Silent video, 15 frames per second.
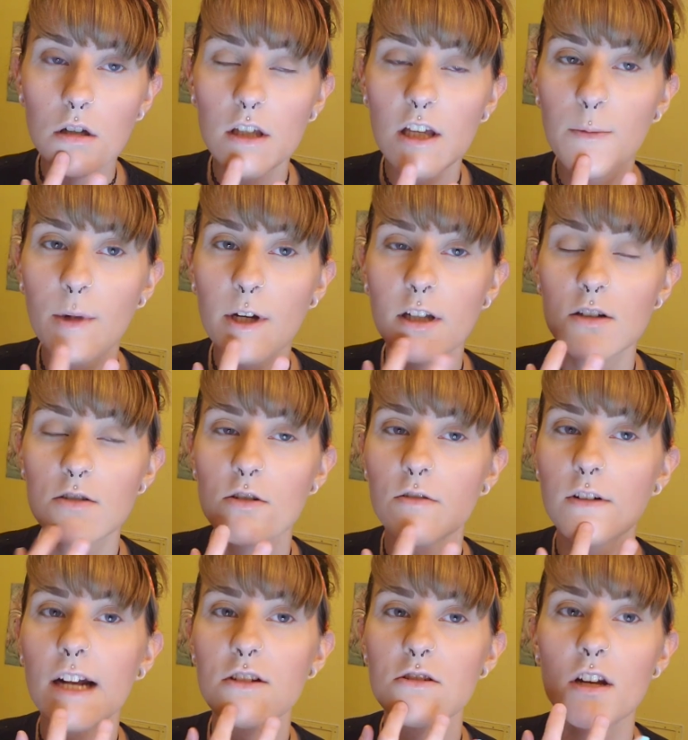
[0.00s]
Yeah, my nails are
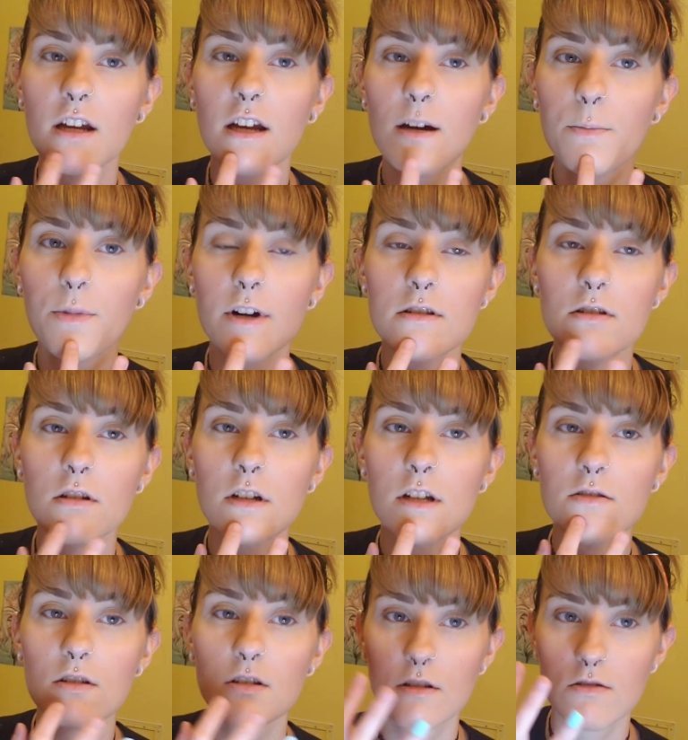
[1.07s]
ratchet. I got press-on
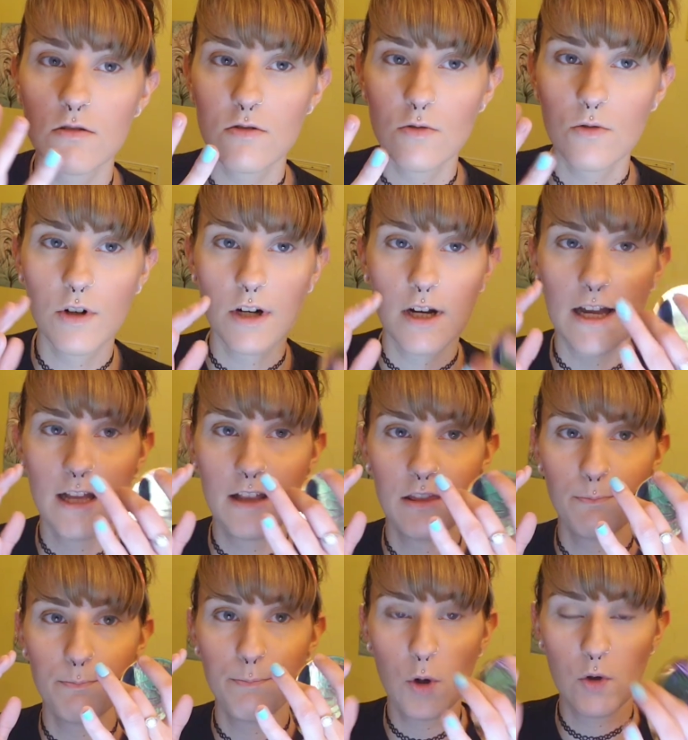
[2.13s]
nails at the store and
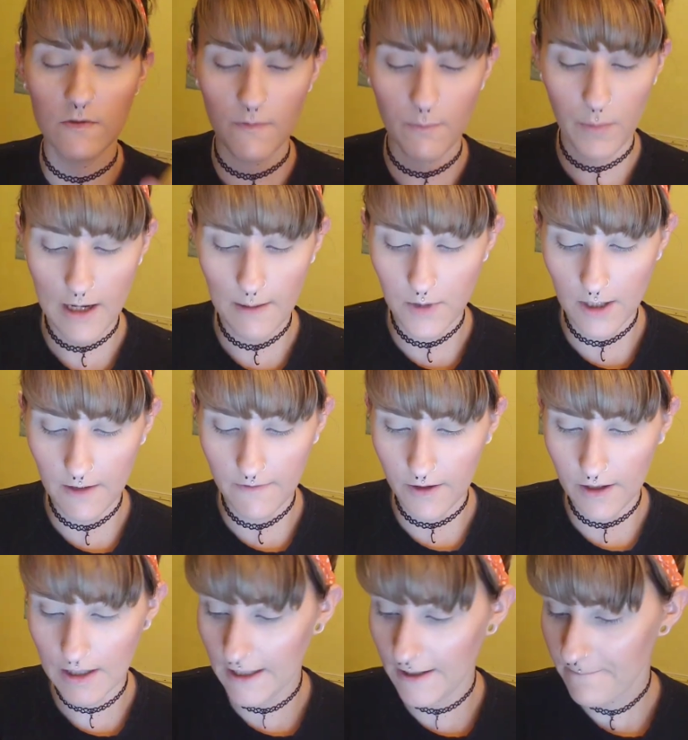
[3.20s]
most of them popped off
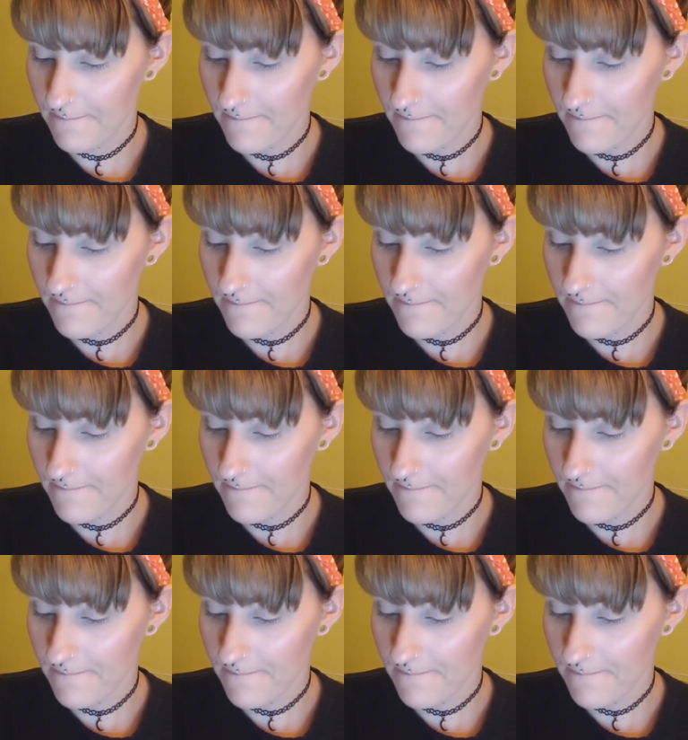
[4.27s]
already.